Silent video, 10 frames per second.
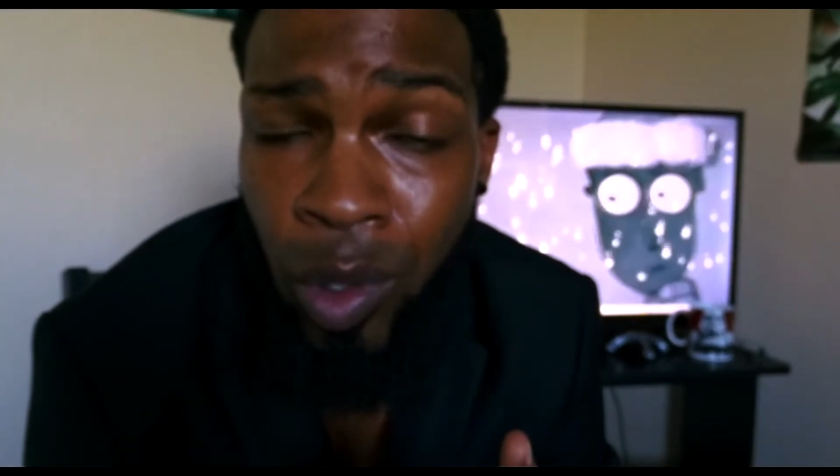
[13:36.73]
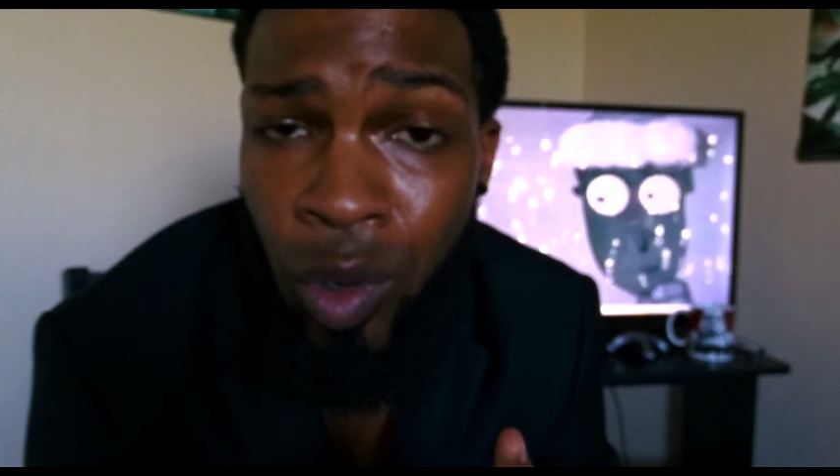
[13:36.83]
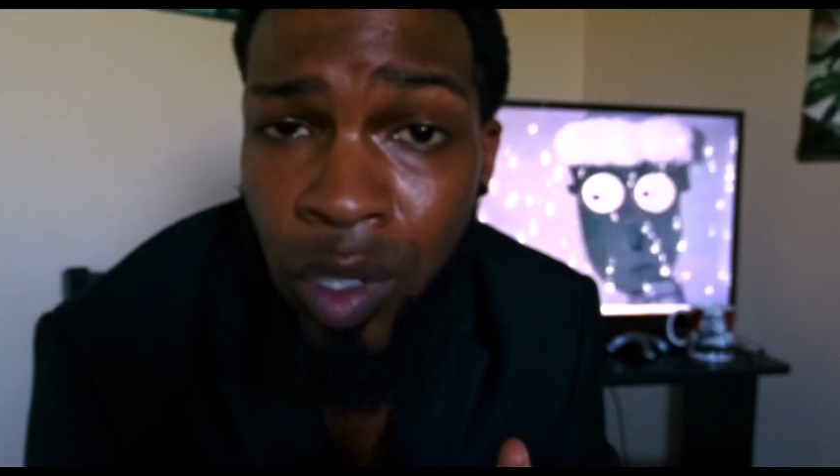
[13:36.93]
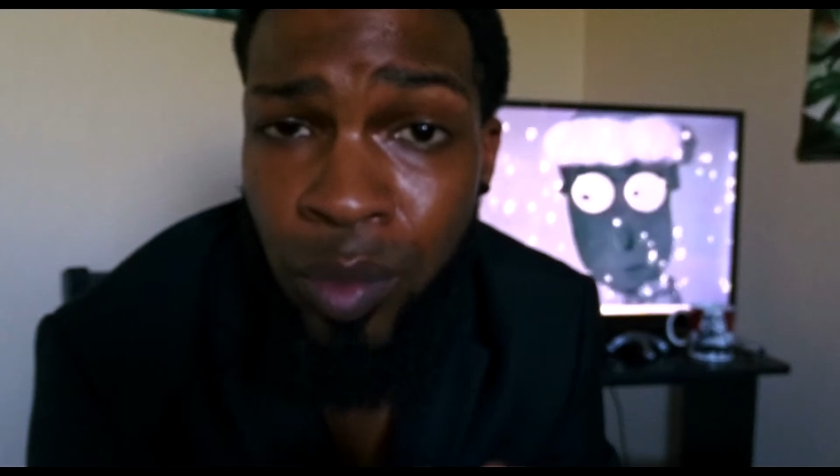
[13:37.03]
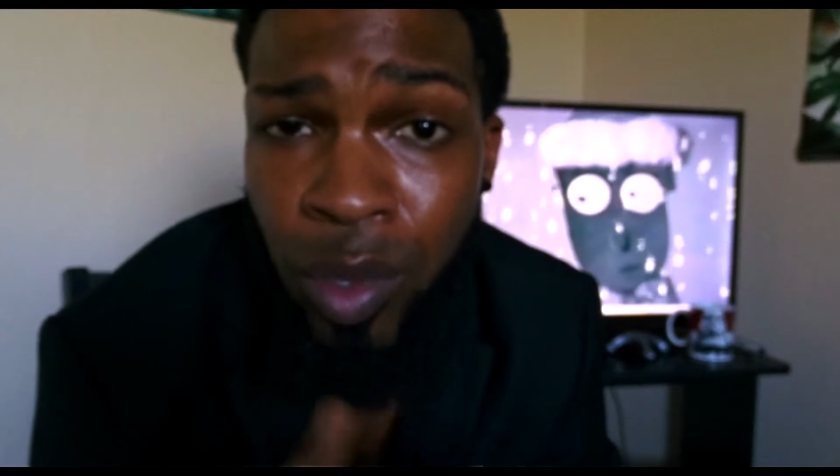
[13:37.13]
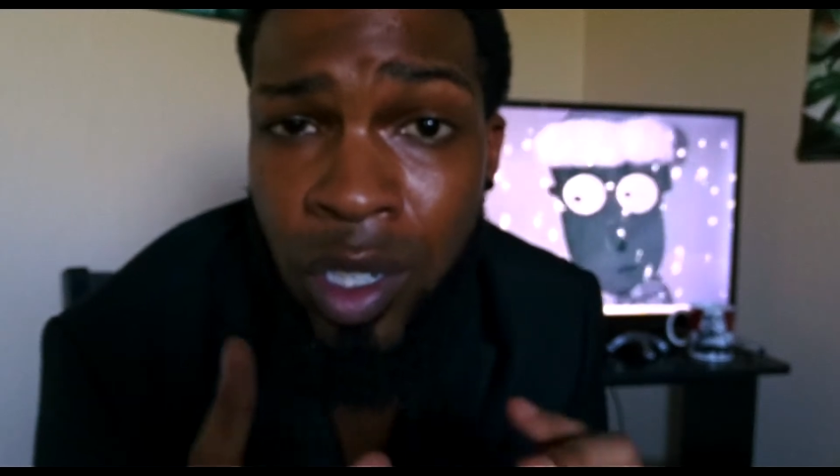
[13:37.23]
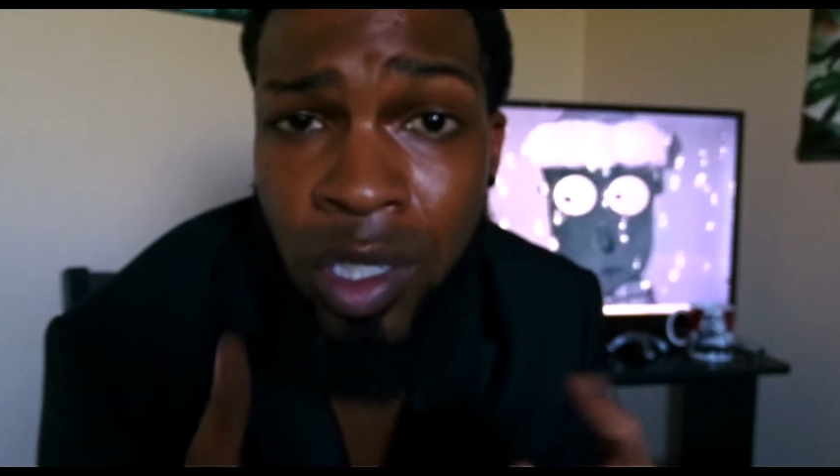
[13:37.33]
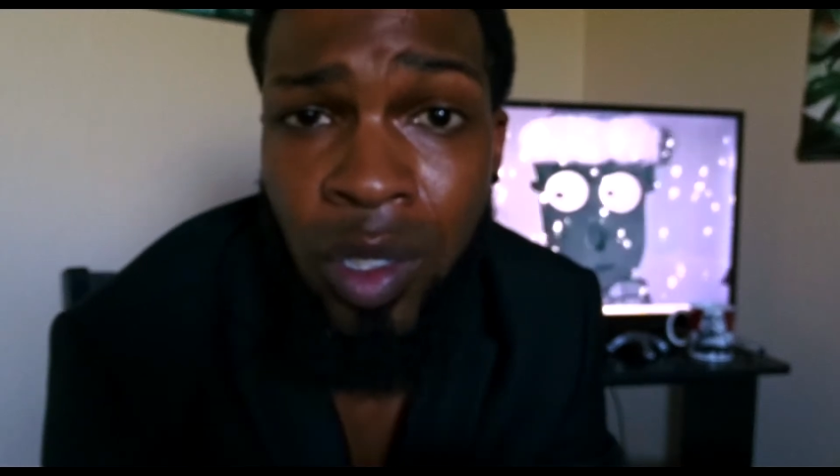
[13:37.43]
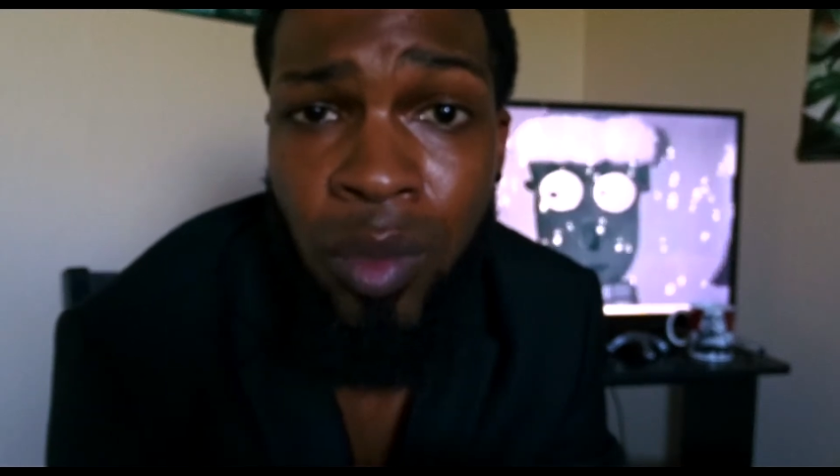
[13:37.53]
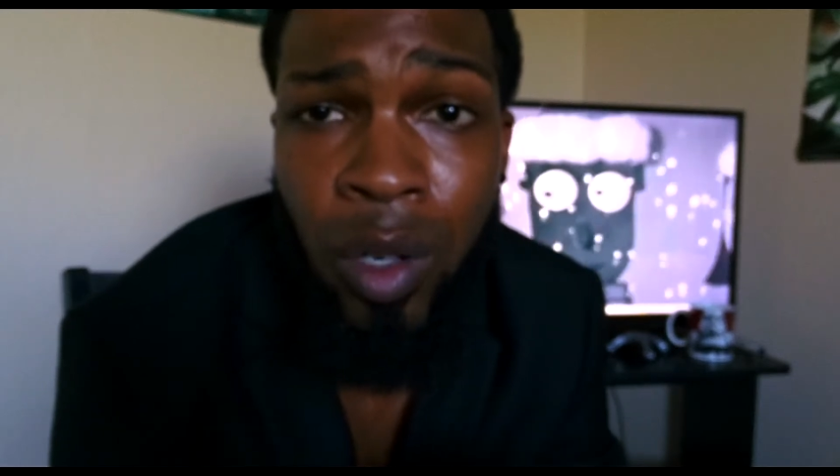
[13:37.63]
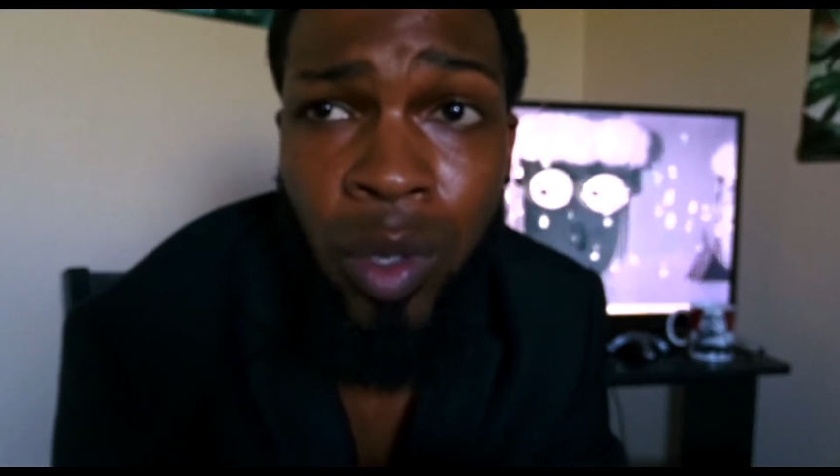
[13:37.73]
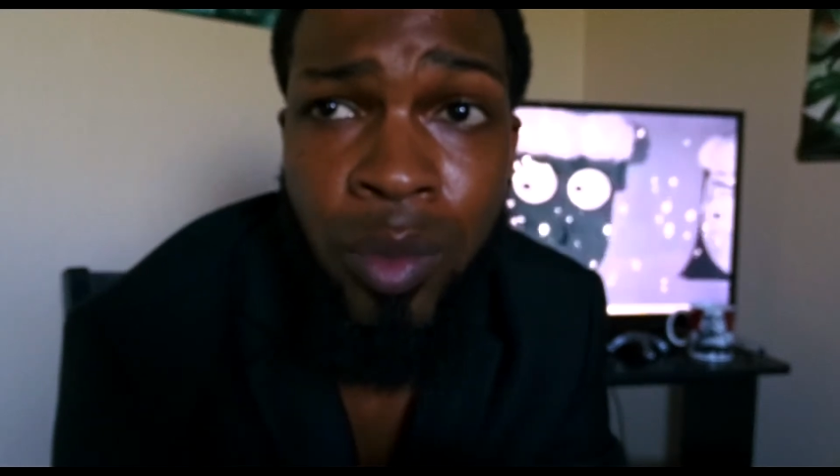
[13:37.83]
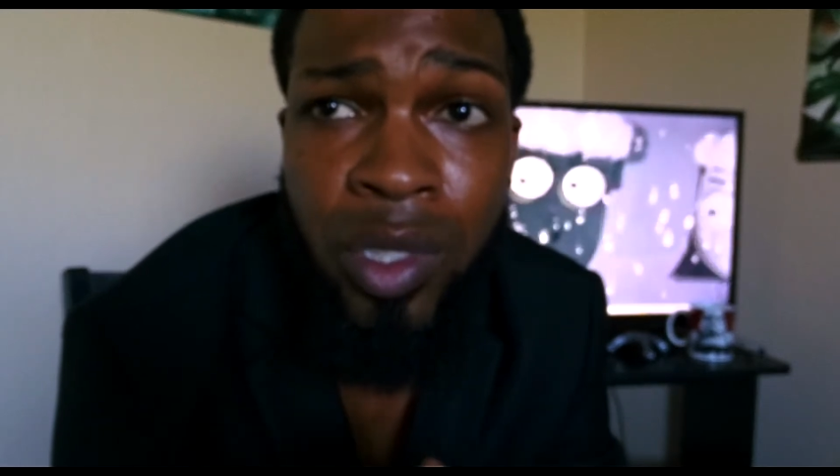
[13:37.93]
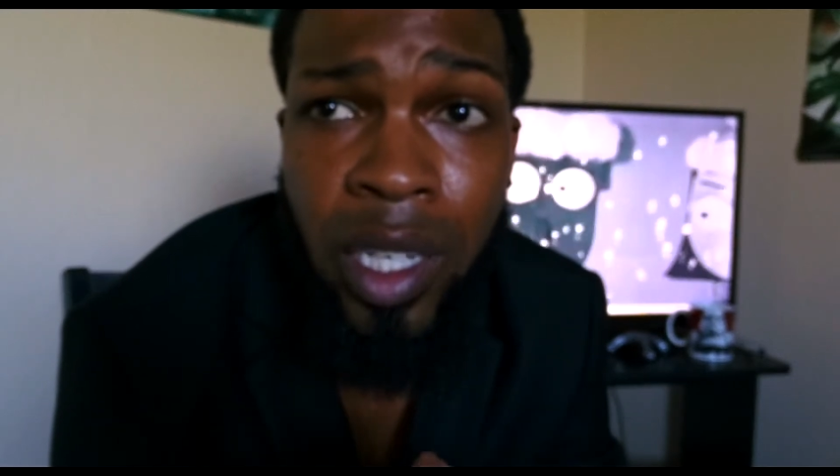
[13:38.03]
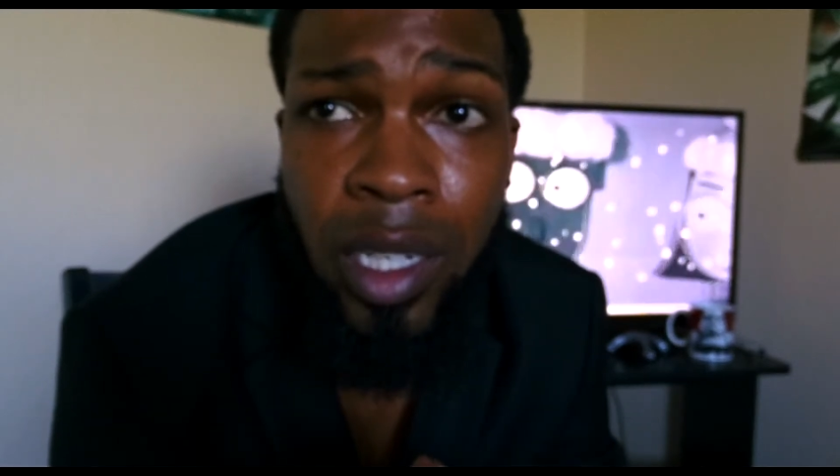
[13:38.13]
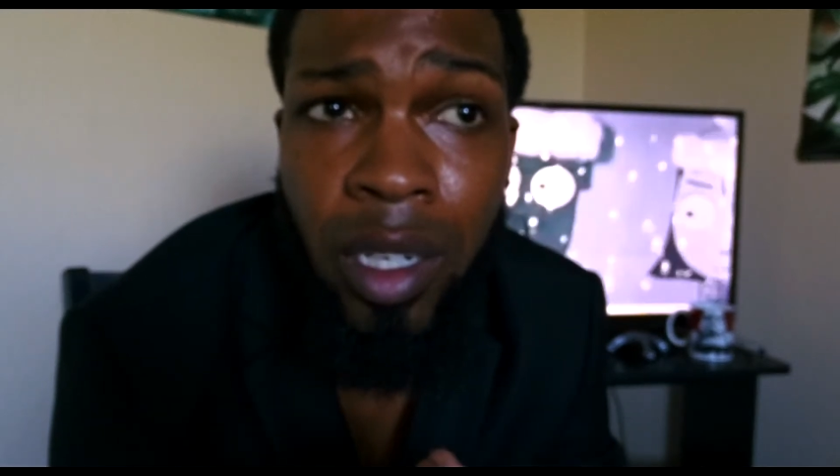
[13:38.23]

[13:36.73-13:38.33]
order and purchase on my website,